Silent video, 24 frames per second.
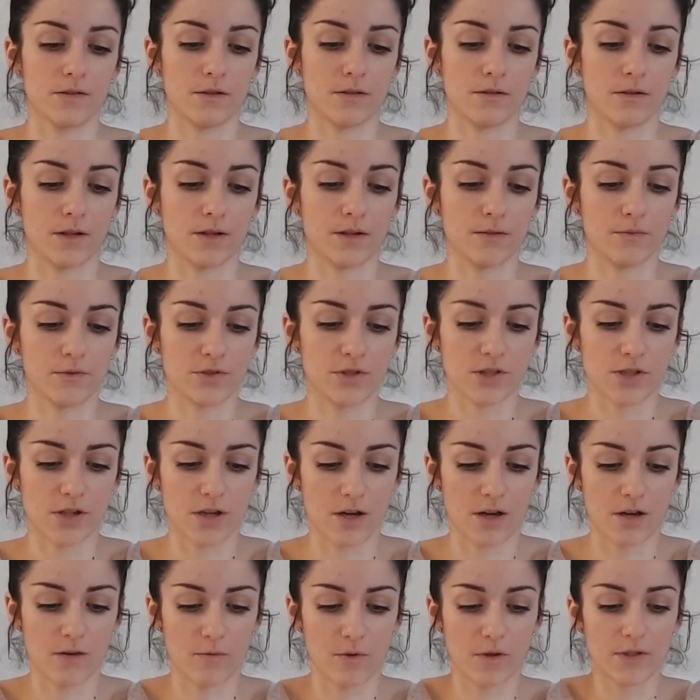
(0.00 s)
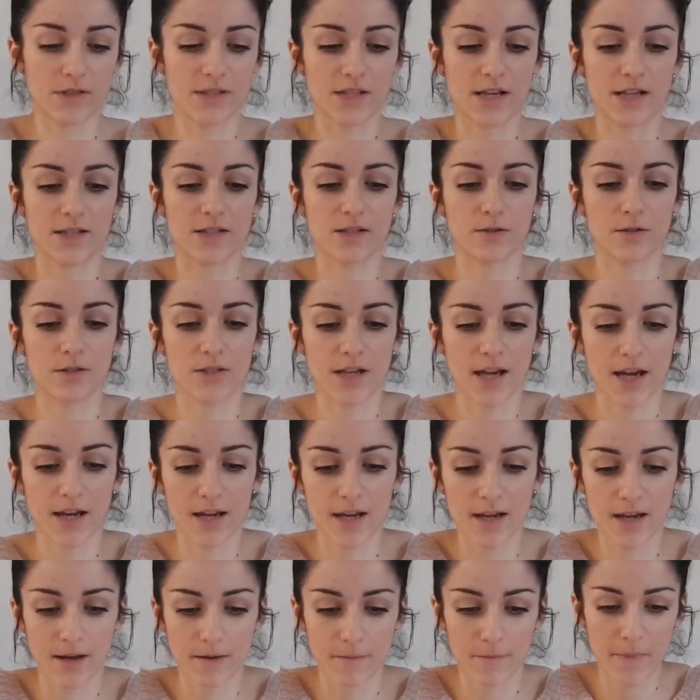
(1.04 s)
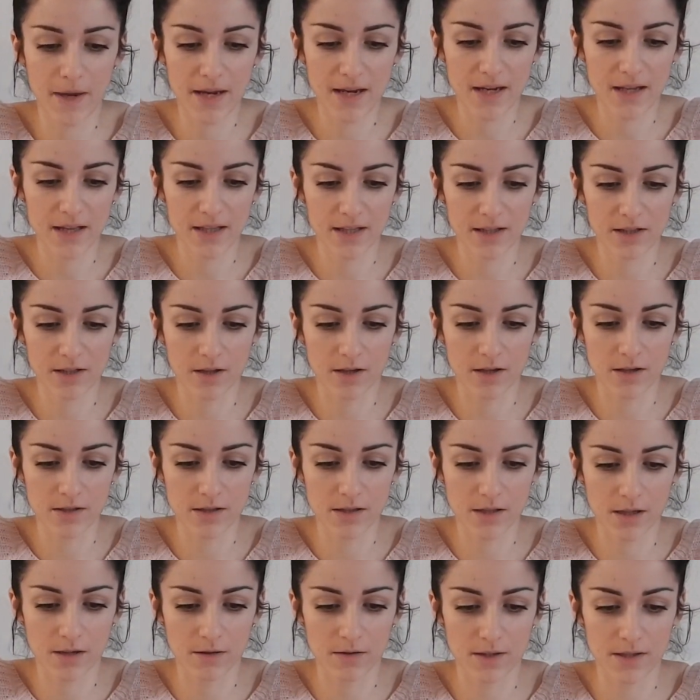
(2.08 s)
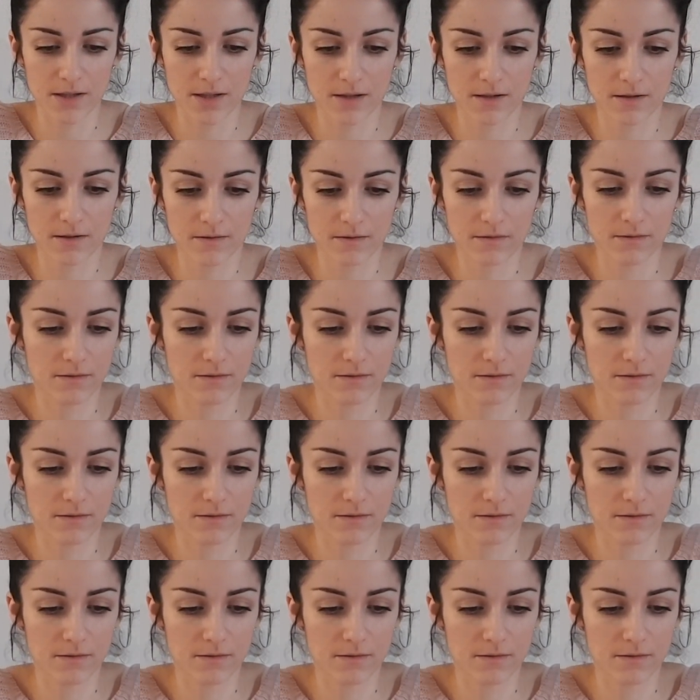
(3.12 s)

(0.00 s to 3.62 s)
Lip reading: So I will start at one side. So make a little knot so the